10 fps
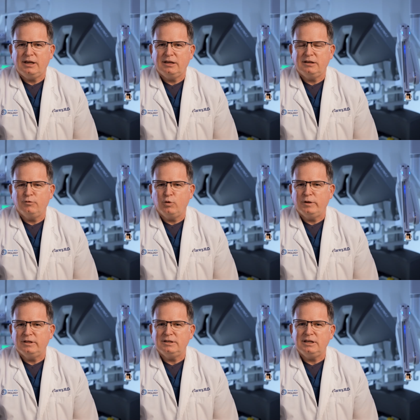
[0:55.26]
and
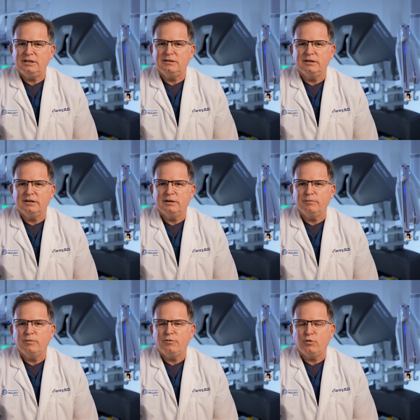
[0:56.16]
avoid the need
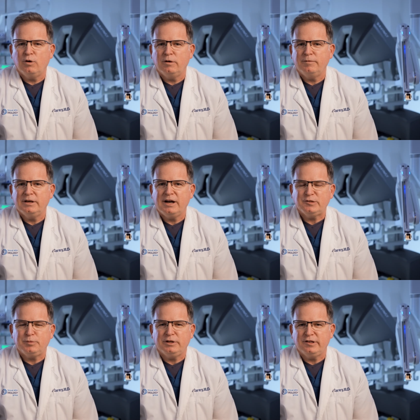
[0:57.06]
um, for uh,
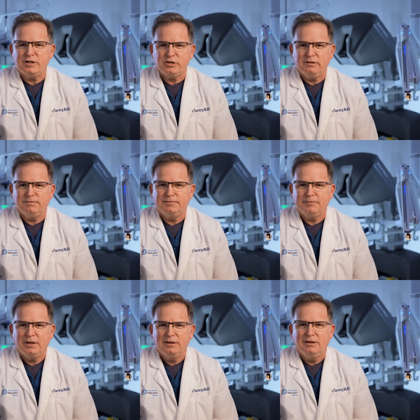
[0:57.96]
hospitalization.
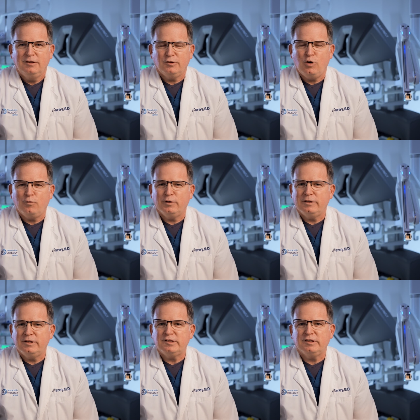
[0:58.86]
So
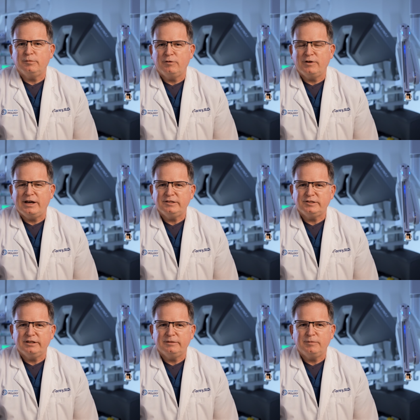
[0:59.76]
hopefully this uh,
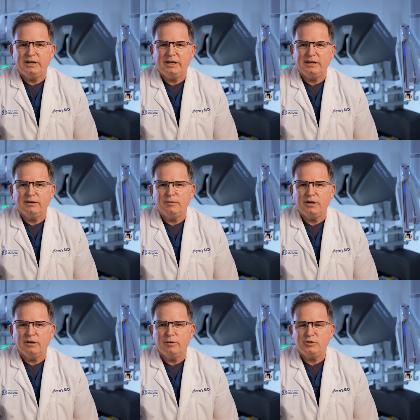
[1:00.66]
provides a, a,
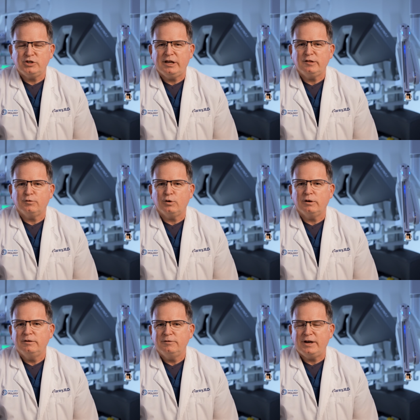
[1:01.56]
a, chance
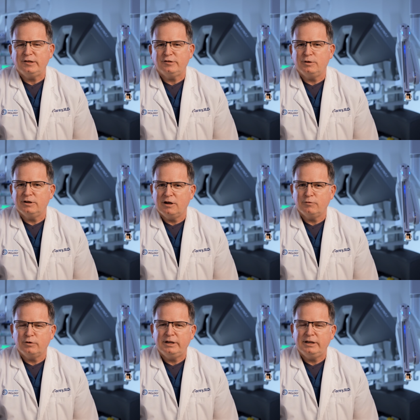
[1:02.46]
for faster
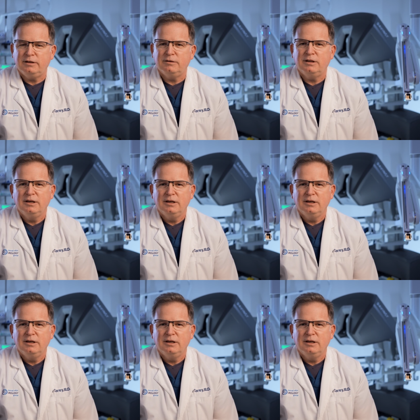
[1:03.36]
recovery and